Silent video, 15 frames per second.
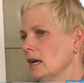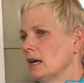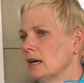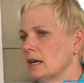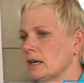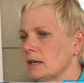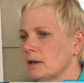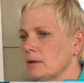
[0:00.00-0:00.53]

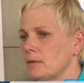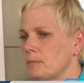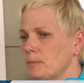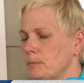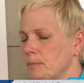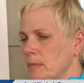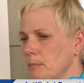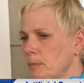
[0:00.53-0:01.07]

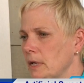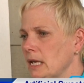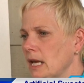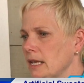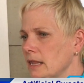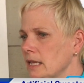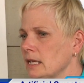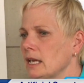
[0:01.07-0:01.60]
But I
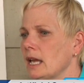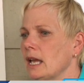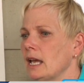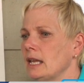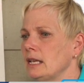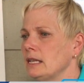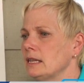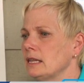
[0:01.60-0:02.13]
think
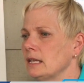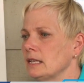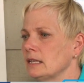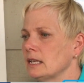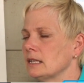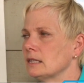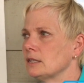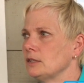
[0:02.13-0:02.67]
anything
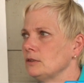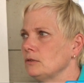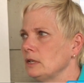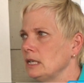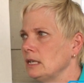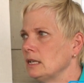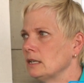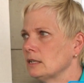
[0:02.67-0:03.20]
that you
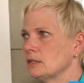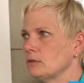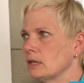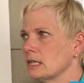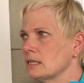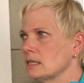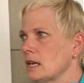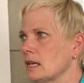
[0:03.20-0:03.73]
eat to
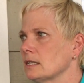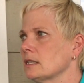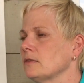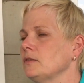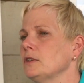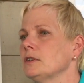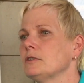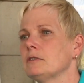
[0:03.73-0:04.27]
excess,
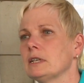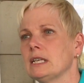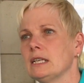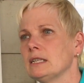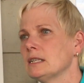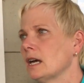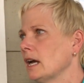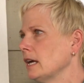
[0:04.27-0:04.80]
if you're
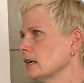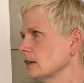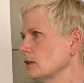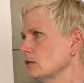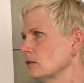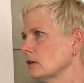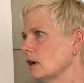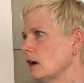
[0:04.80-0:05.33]
drinking Diet
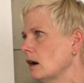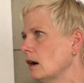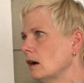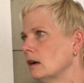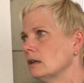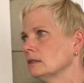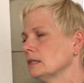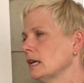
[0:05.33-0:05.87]
Coke
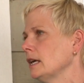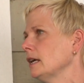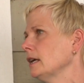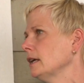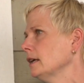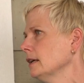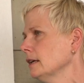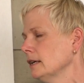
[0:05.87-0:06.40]
all
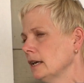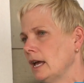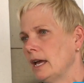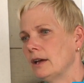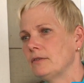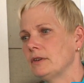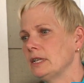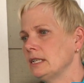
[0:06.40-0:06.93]
day,
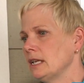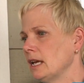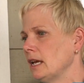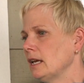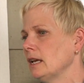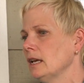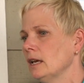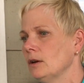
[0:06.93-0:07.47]
every
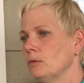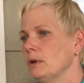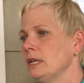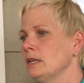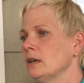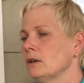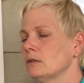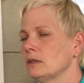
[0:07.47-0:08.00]
day, we
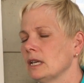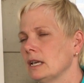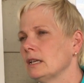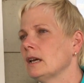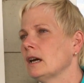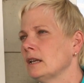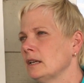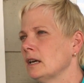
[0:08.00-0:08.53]
know that
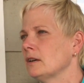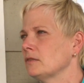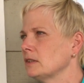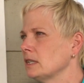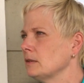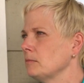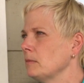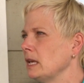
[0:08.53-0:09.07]
enough
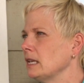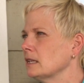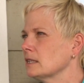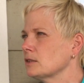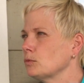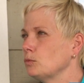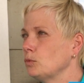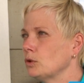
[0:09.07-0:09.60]
to make
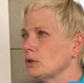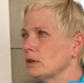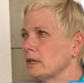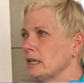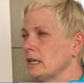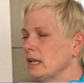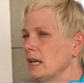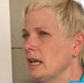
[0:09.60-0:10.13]
us
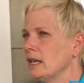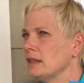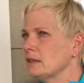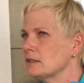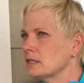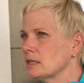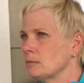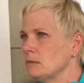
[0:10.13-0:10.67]
worry.
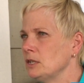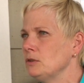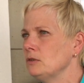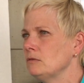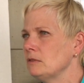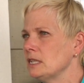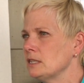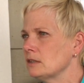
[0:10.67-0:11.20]
There's some new
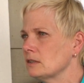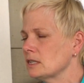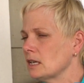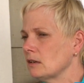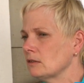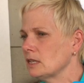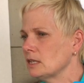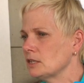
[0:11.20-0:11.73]
research
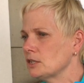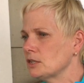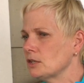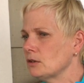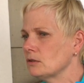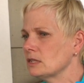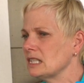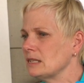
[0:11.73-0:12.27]
that
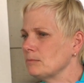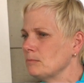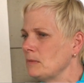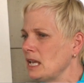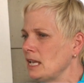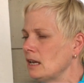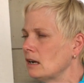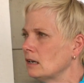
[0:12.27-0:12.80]
shows it
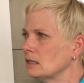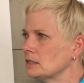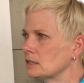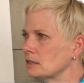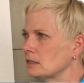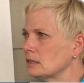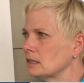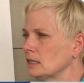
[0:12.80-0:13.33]
may
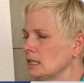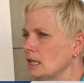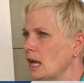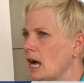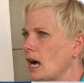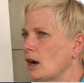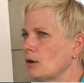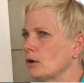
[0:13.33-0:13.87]
alter
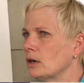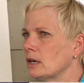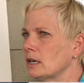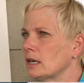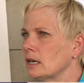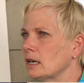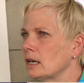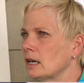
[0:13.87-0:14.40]

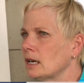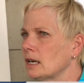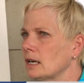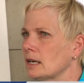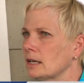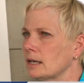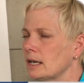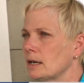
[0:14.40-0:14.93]
our
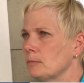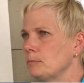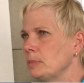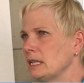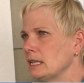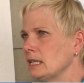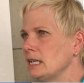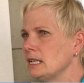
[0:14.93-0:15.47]

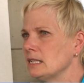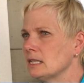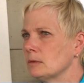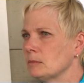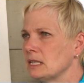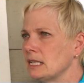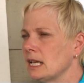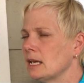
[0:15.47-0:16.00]
ability to
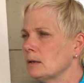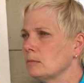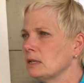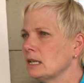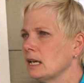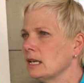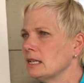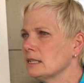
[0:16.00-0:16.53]

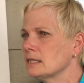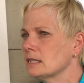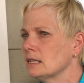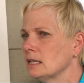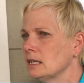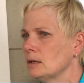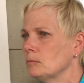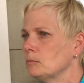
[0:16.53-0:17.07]
metabolize
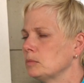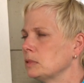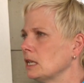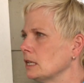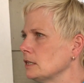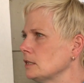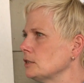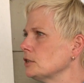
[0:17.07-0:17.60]

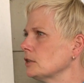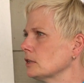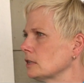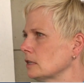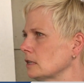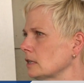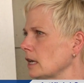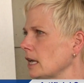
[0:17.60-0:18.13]
blood
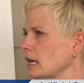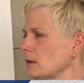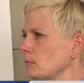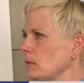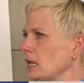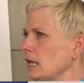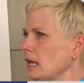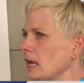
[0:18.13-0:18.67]
sugar and
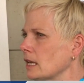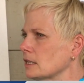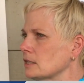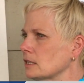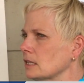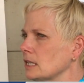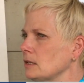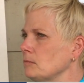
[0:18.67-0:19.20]
may
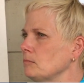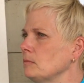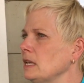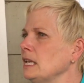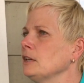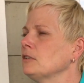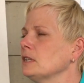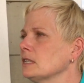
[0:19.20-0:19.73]
actually
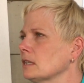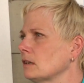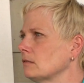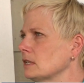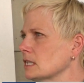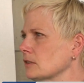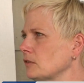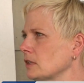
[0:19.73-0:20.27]
increase our
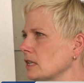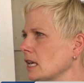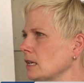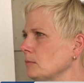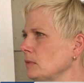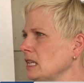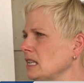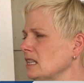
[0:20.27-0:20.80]
risk for
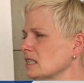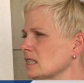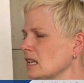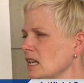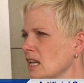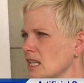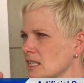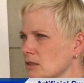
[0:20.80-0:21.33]
diabetes.
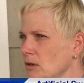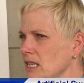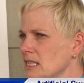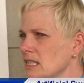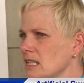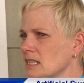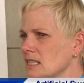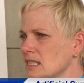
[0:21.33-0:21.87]
So I'd
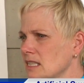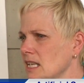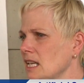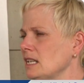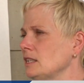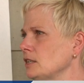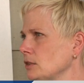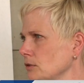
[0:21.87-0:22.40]
say
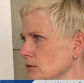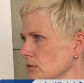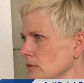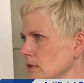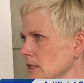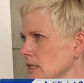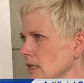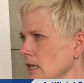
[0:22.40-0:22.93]
stay
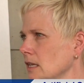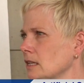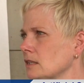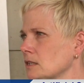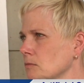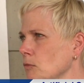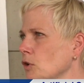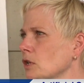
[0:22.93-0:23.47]
tuned.
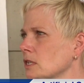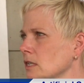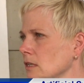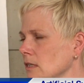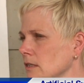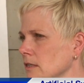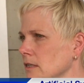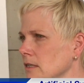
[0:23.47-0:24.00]
There's more to
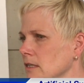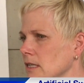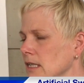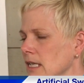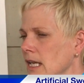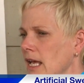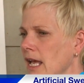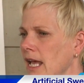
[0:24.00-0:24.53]
learn,
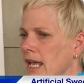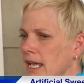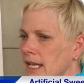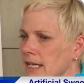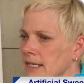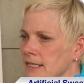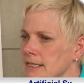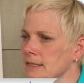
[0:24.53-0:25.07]

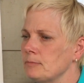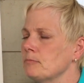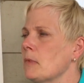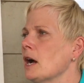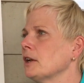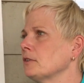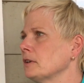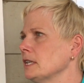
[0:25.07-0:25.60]
and
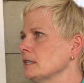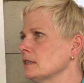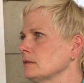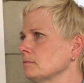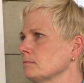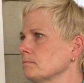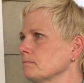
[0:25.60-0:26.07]
moderation.